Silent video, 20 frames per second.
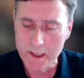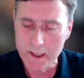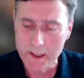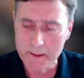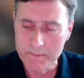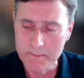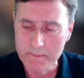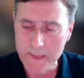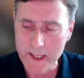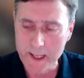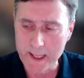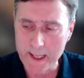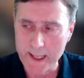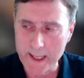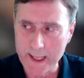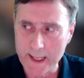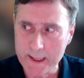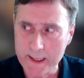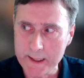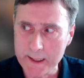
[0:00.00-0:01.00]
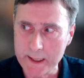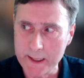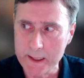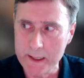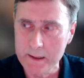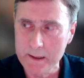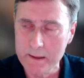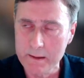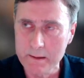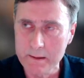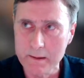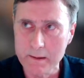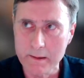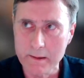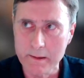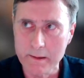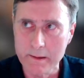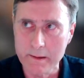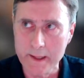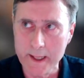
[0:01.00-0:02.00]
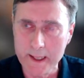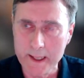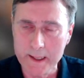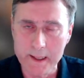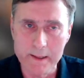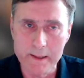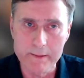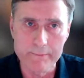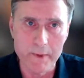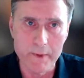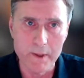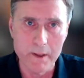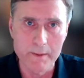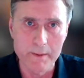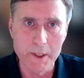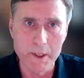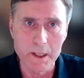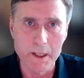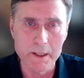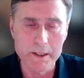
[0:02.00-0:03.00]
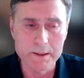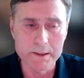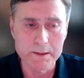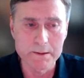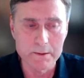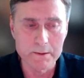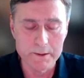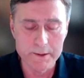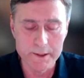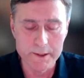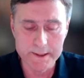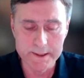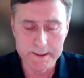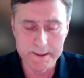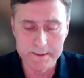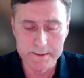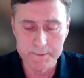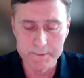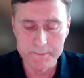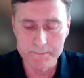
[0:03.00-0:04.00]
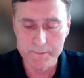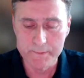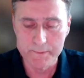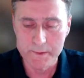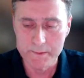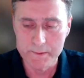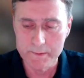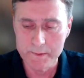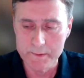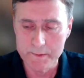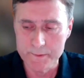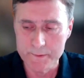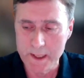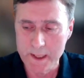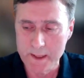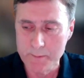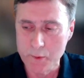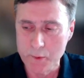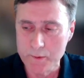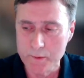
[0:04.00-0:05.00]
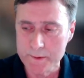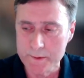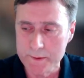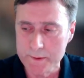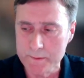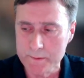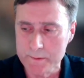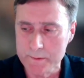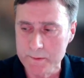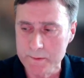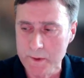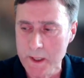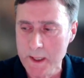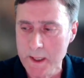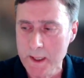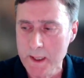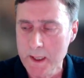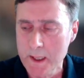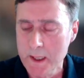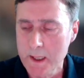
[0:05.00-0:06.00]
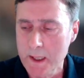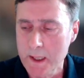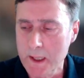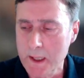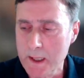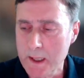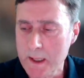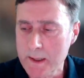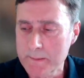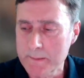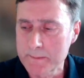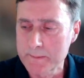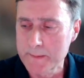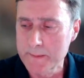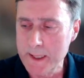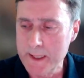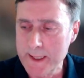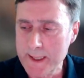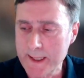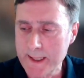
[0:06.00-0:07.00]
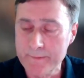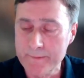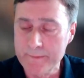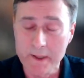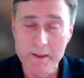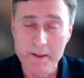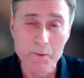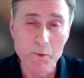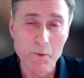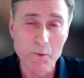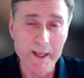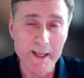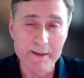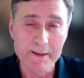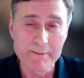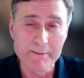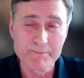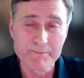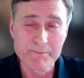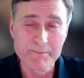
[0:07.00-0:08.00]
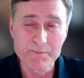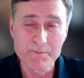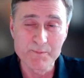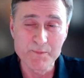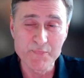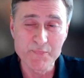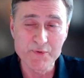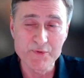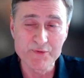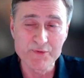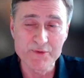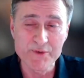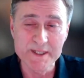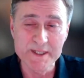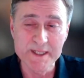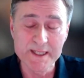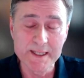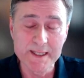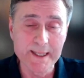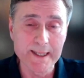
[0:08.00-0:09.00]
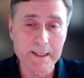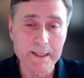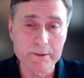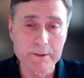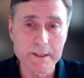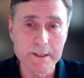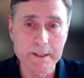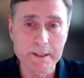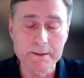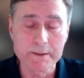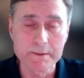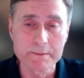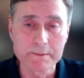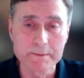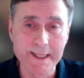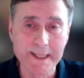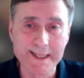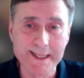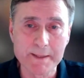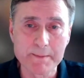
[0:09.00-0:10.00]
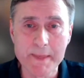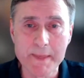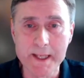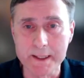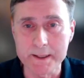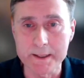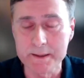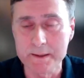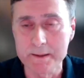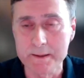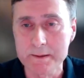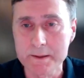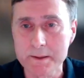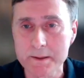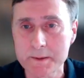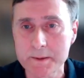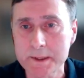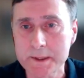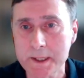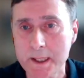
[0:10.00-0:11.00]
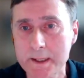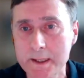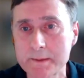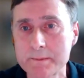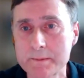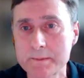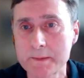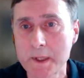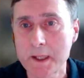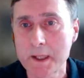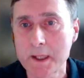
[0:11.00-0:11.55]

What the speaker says: And in that environment, and this is not a criticism of SharePoint at all, in that environment, we had a pretty near critical, near miss, shall we say,